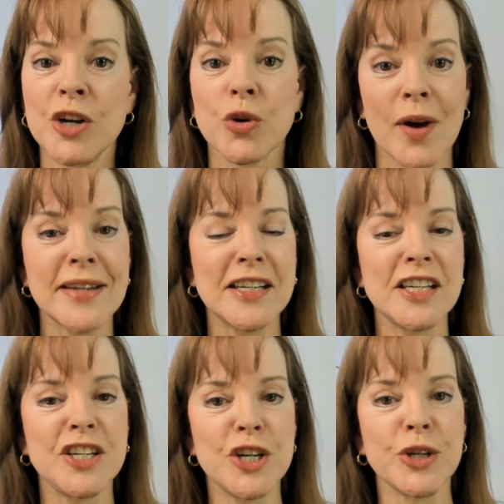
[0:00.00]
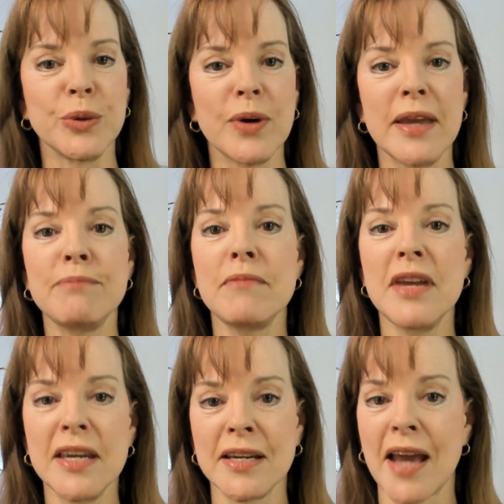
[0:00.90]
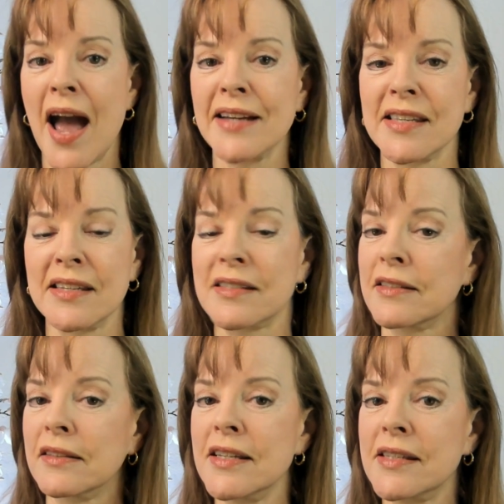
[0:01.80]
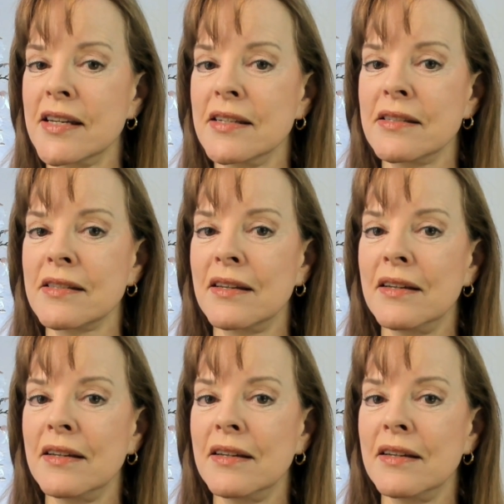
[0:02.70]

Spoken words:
granting you immediate access to listings,